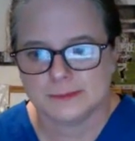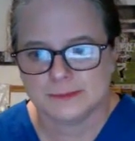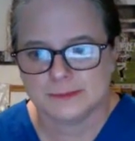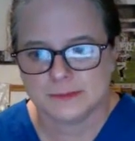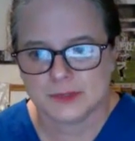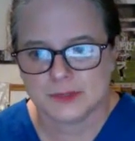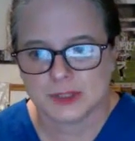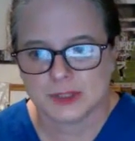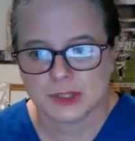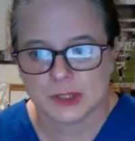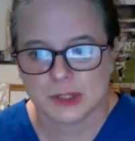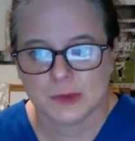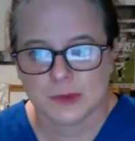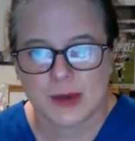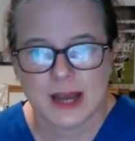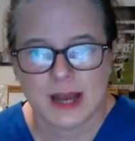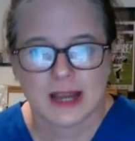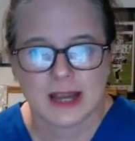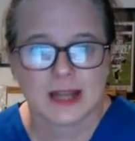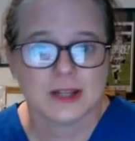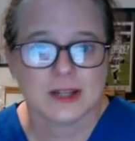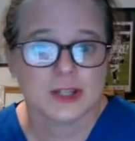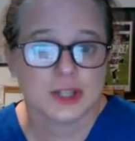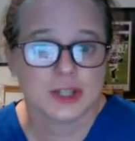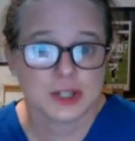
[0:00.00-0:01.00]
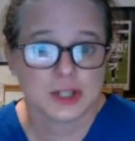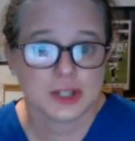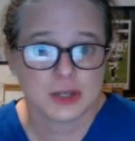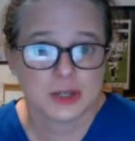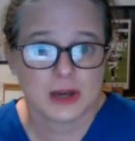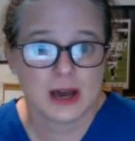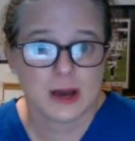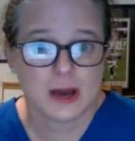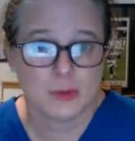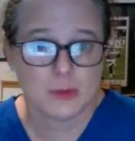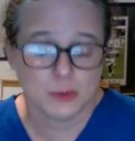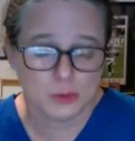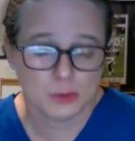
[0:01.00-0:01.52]
So
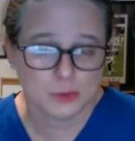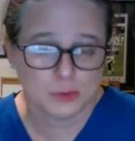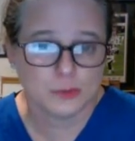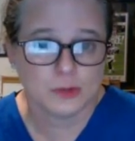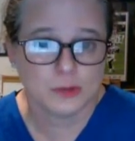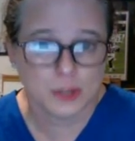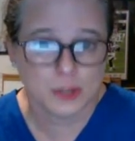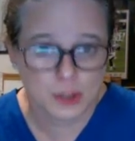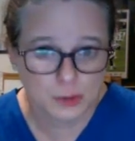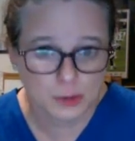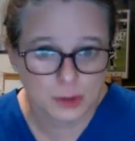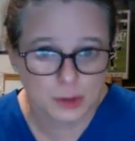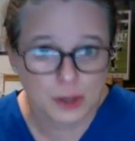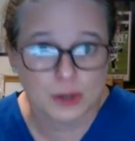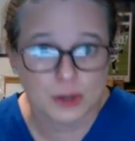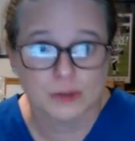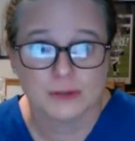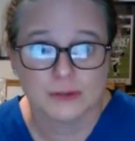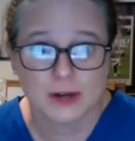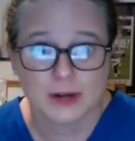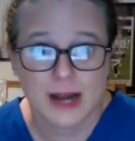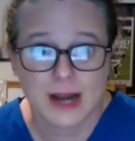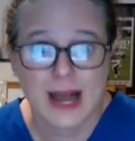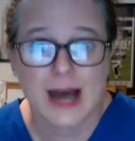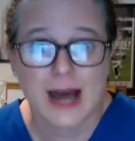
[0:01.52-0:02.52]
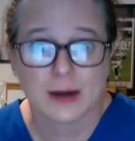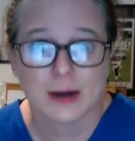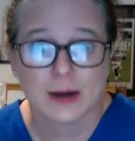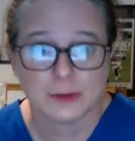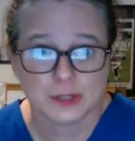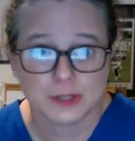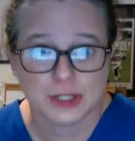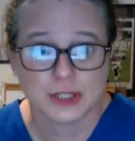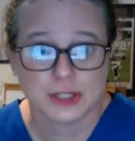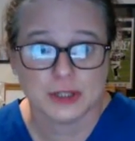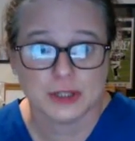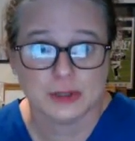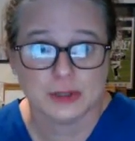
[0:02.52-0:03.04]
I will go over how
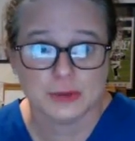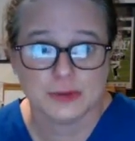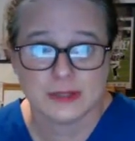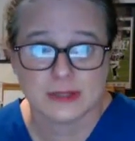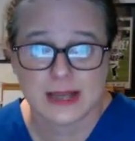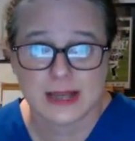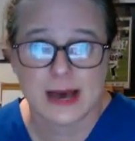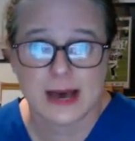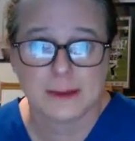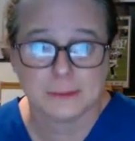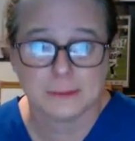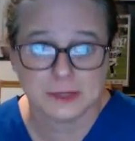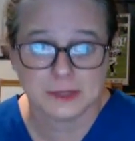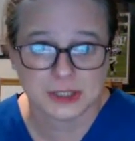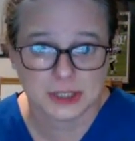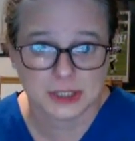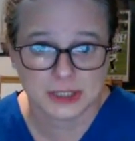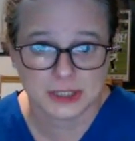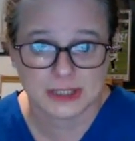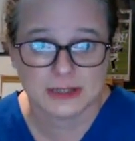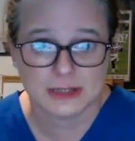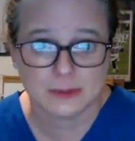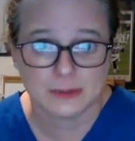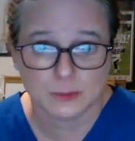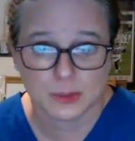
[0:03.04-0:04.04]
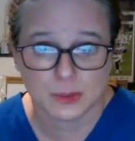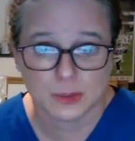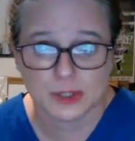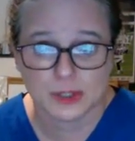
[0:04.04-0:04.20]
to use that machine when